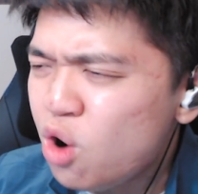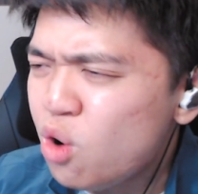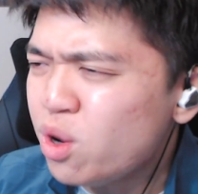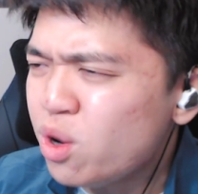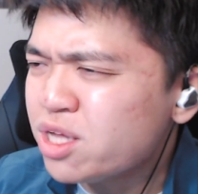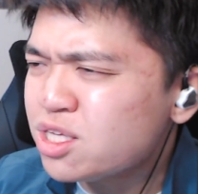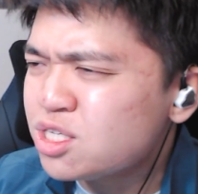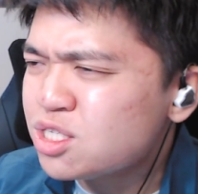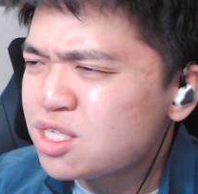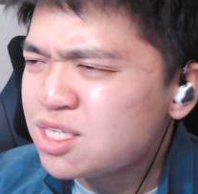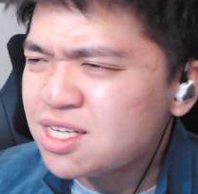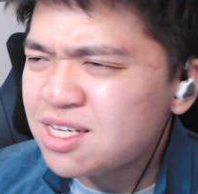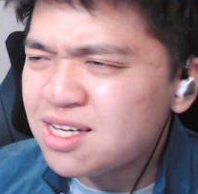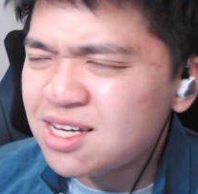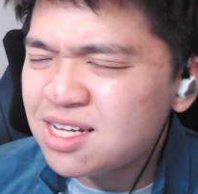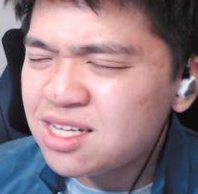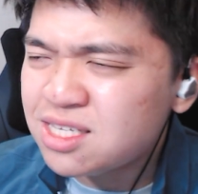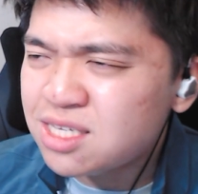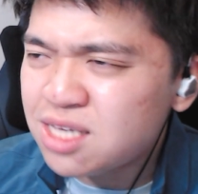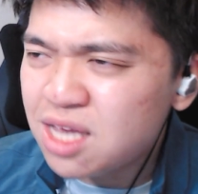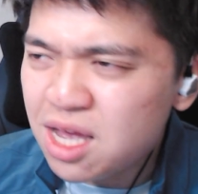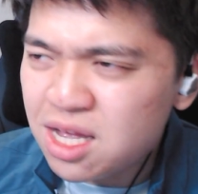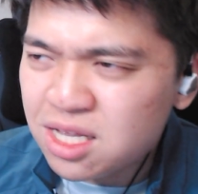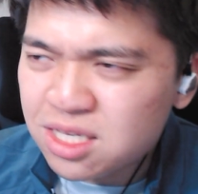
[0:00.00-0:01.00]

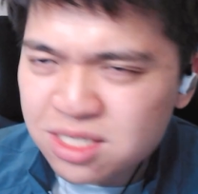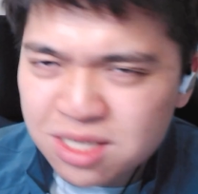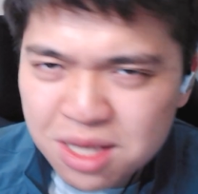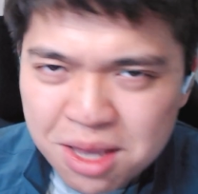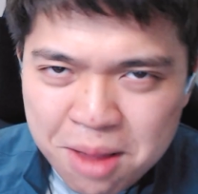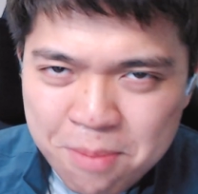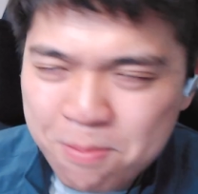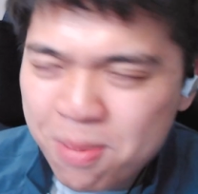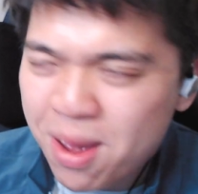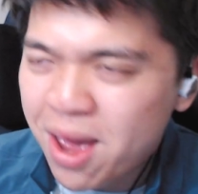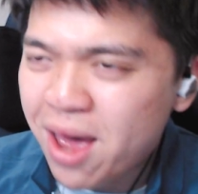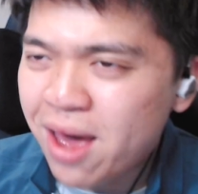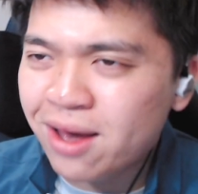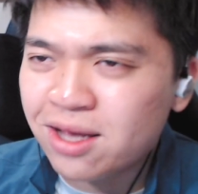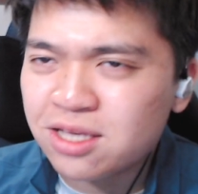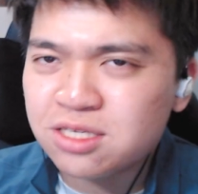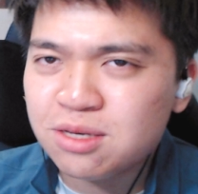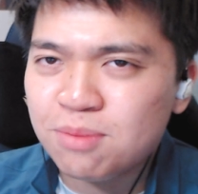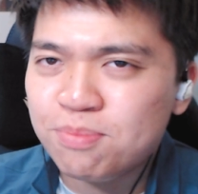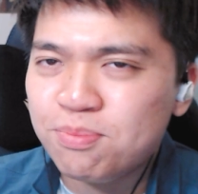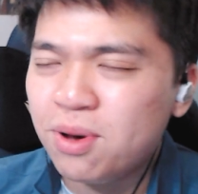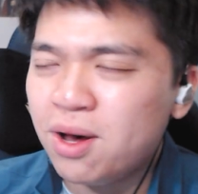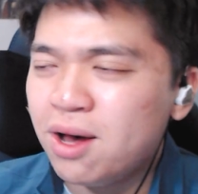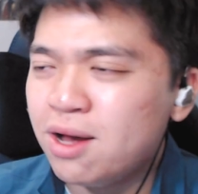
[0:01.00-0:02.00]
It packs a
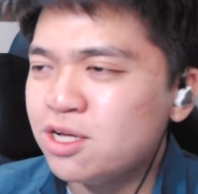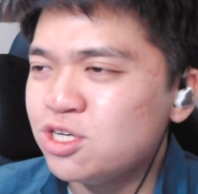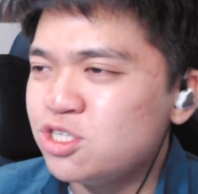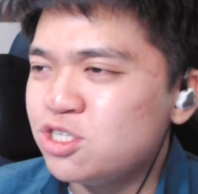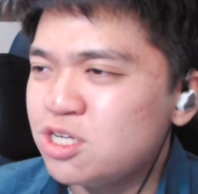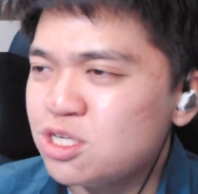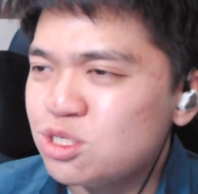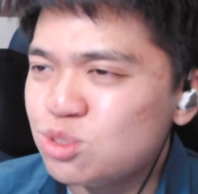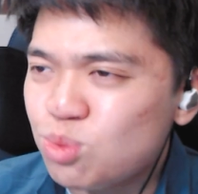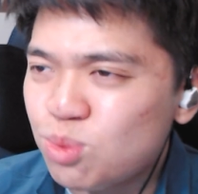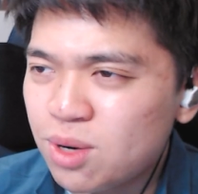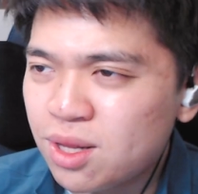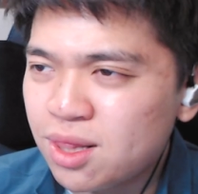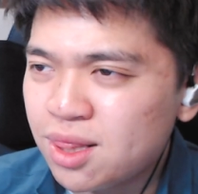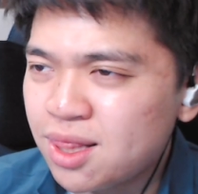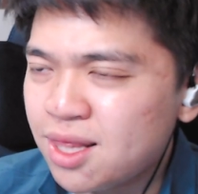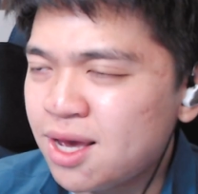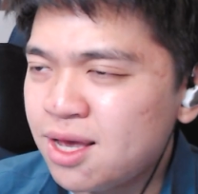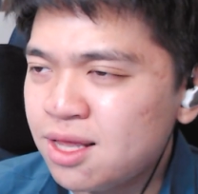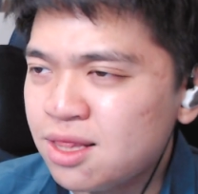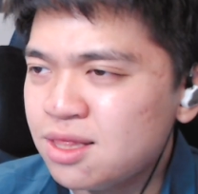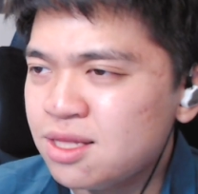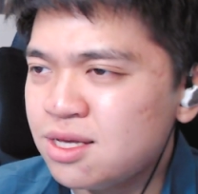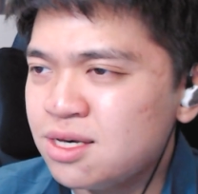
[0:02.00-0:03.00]
punch. It's
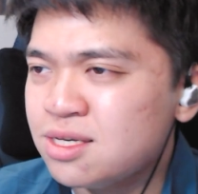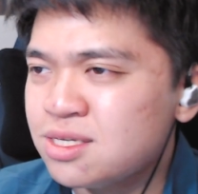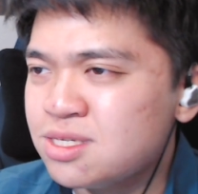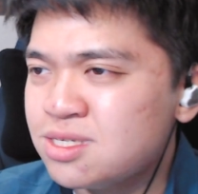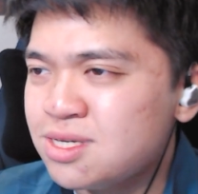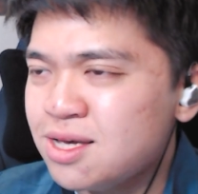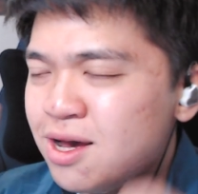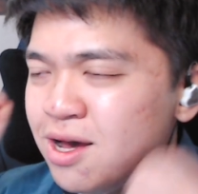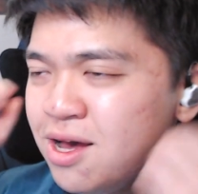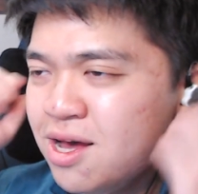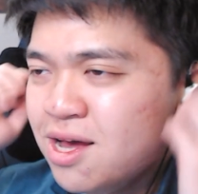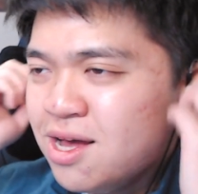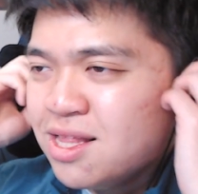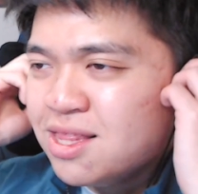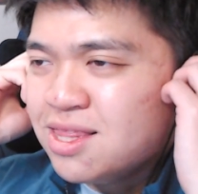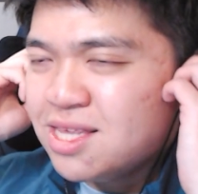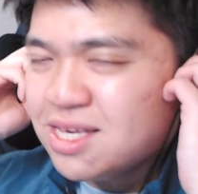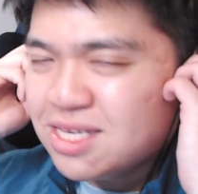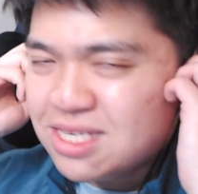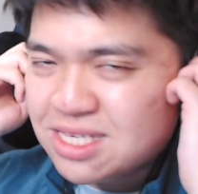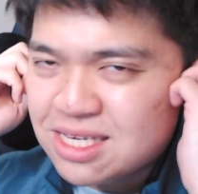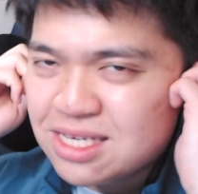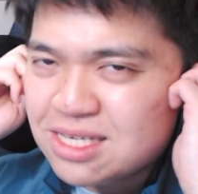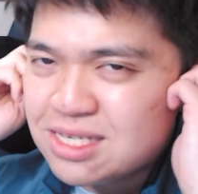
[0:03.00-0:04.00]
relentless.
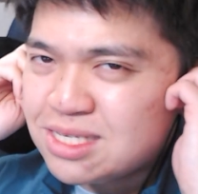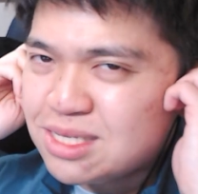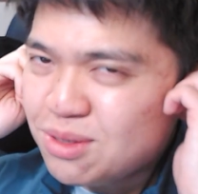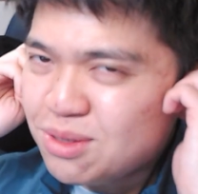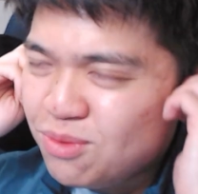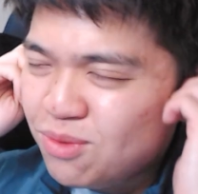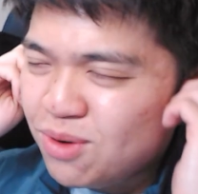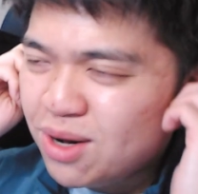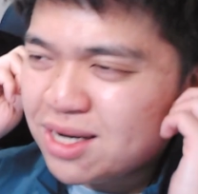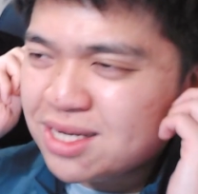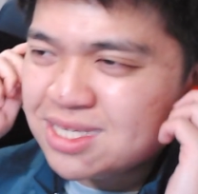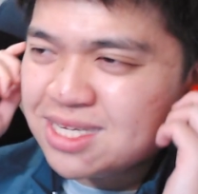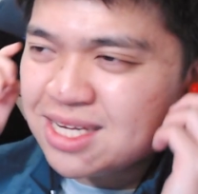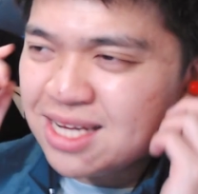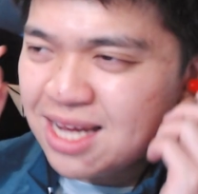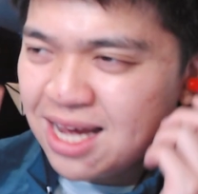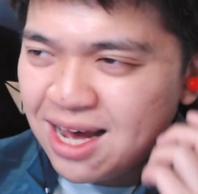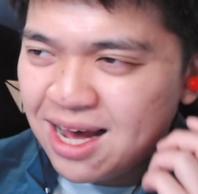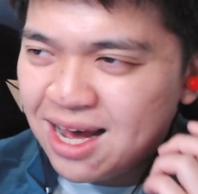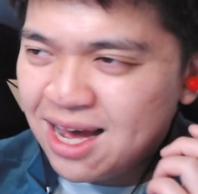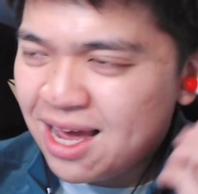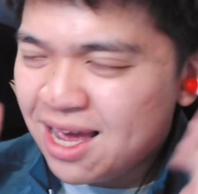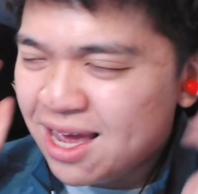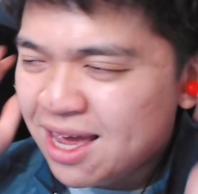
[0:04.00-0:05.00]
This is what
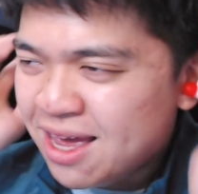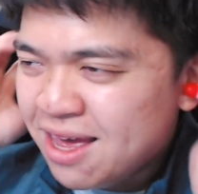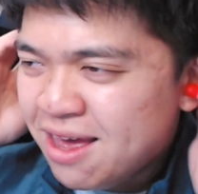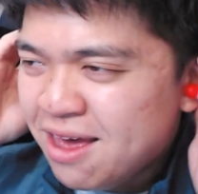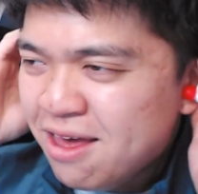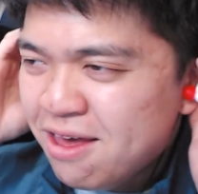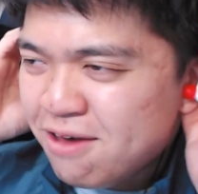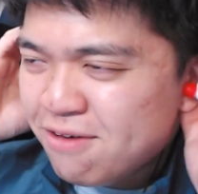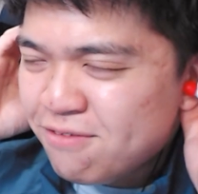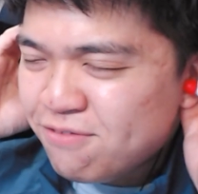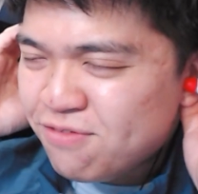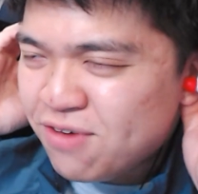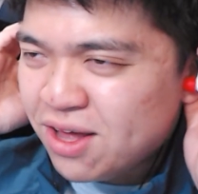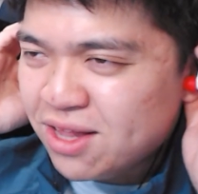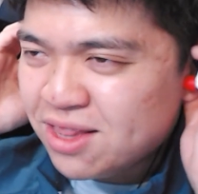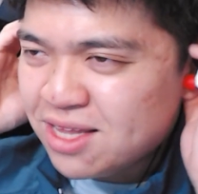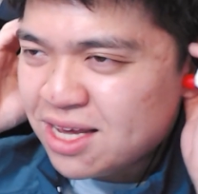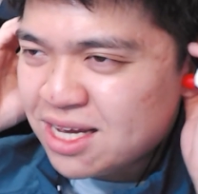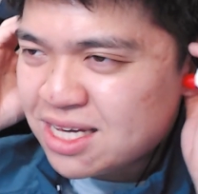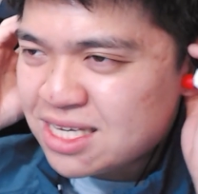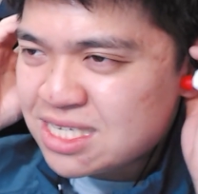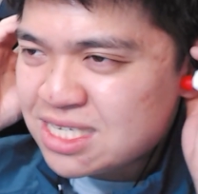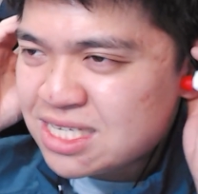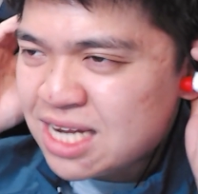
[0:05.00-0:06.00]
I felt
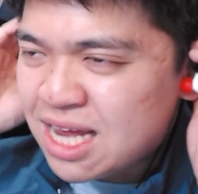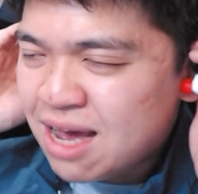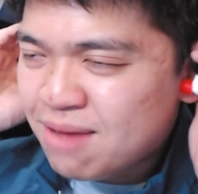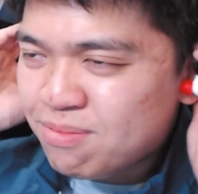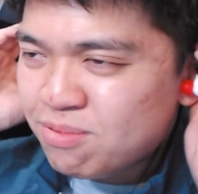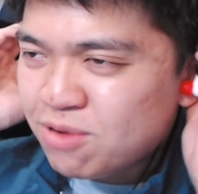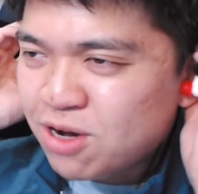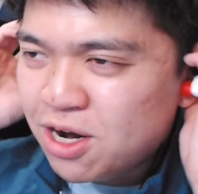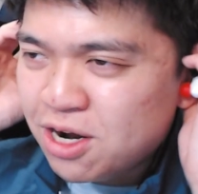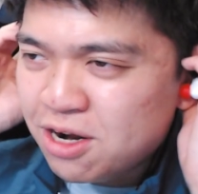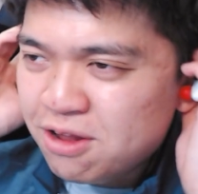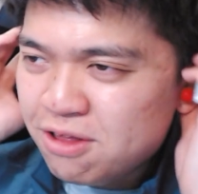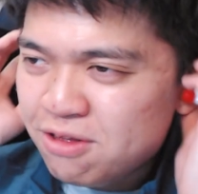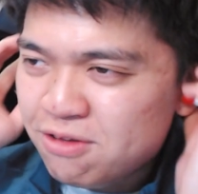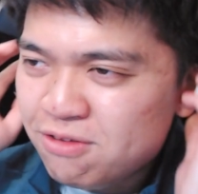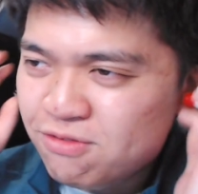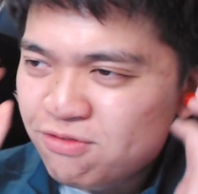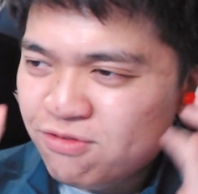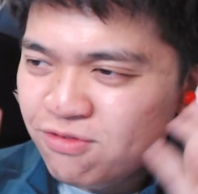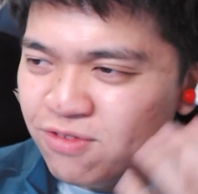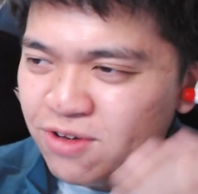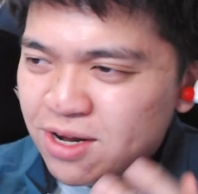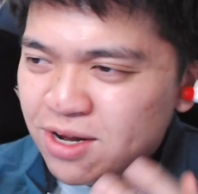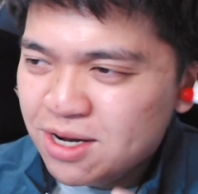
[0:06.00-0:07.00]
like Snap could have